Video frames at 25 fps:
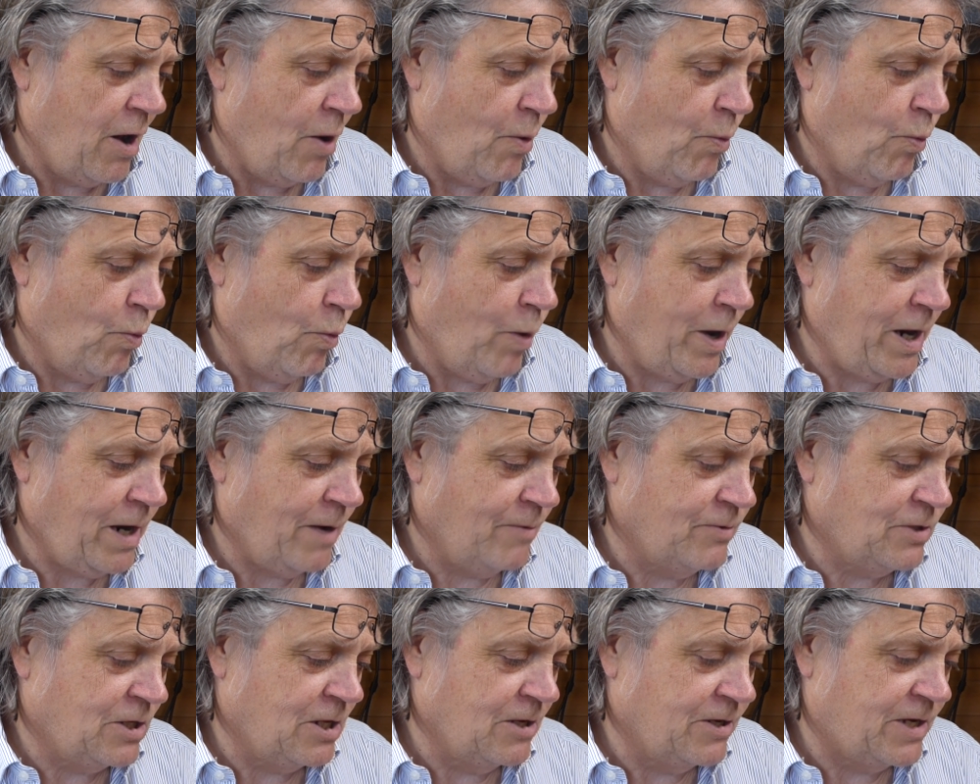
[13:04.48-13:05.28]
When
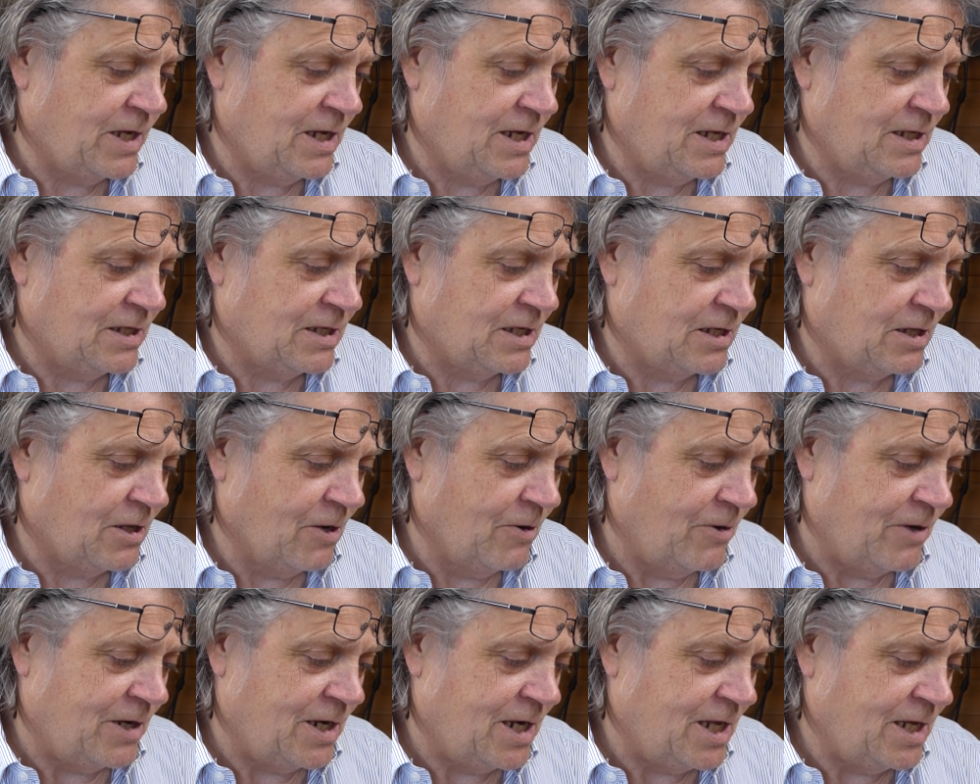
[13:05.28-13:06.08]
I was looking into
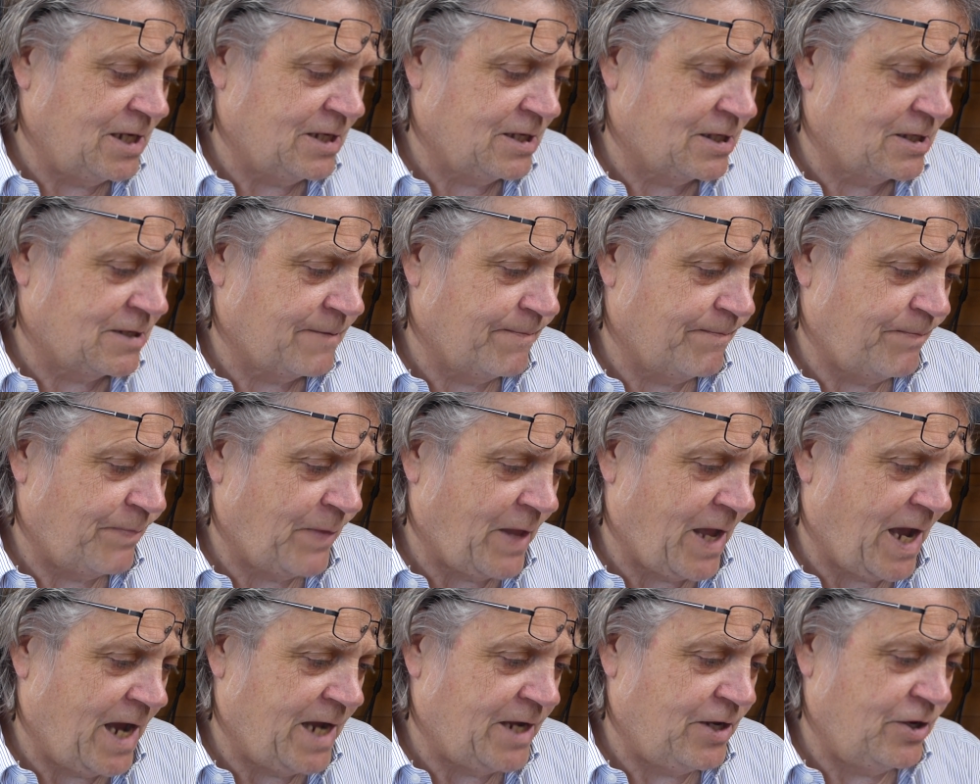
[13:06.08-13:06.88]
doing this
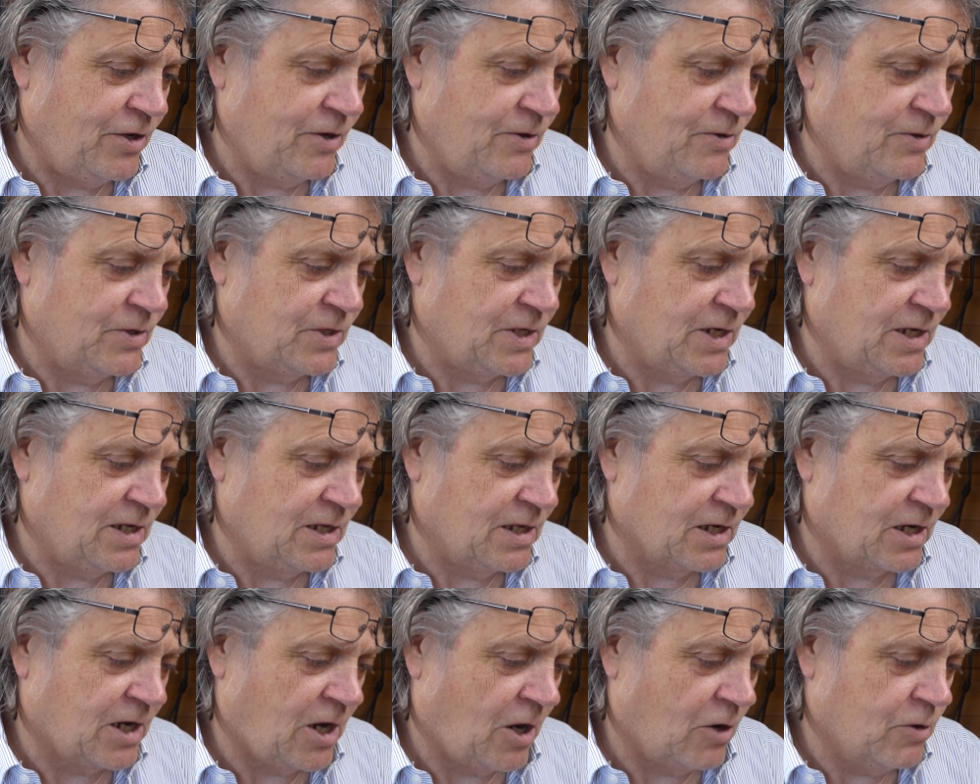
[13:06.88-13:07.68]
and
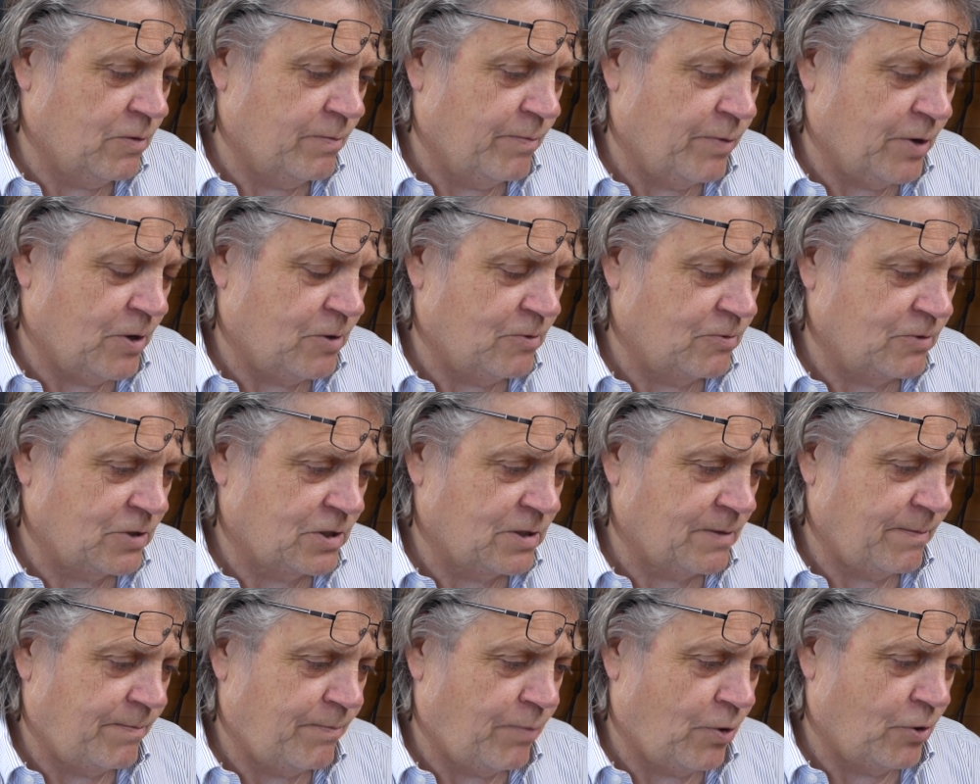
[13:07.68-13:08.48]
using the
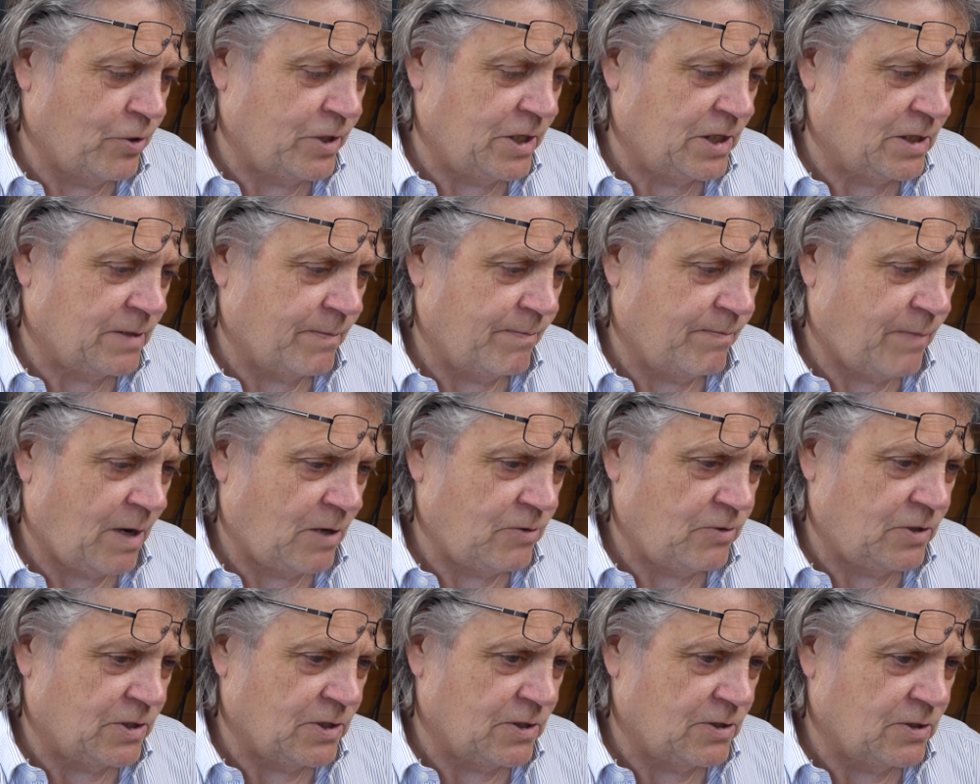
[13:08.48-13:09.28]
Cobalt point
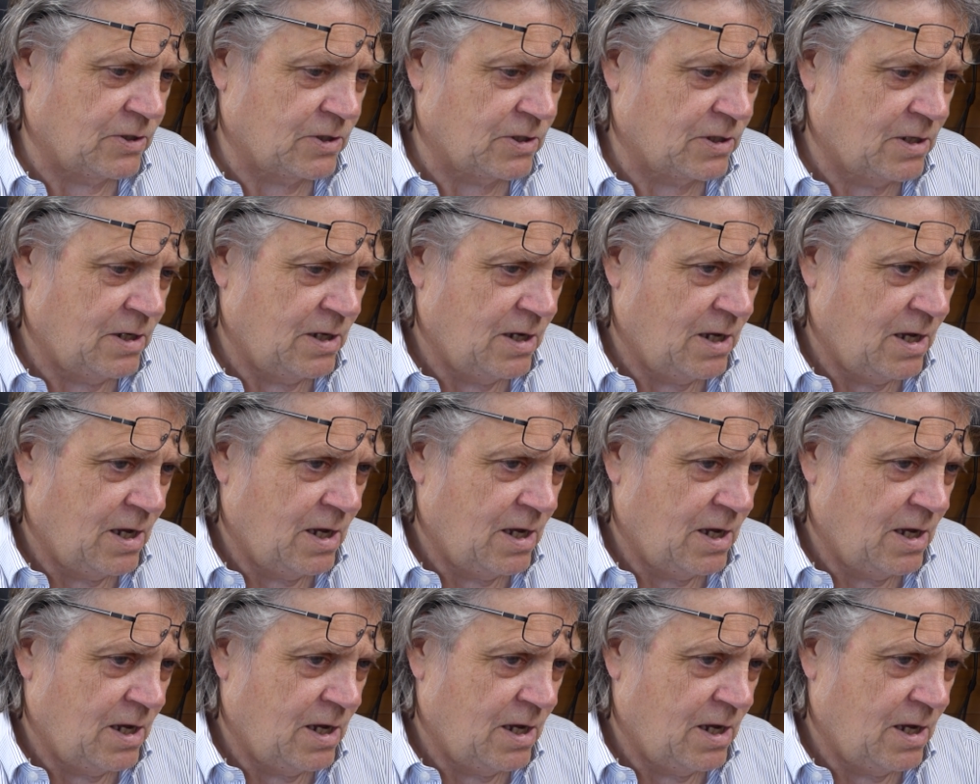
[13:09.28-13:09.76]
motors,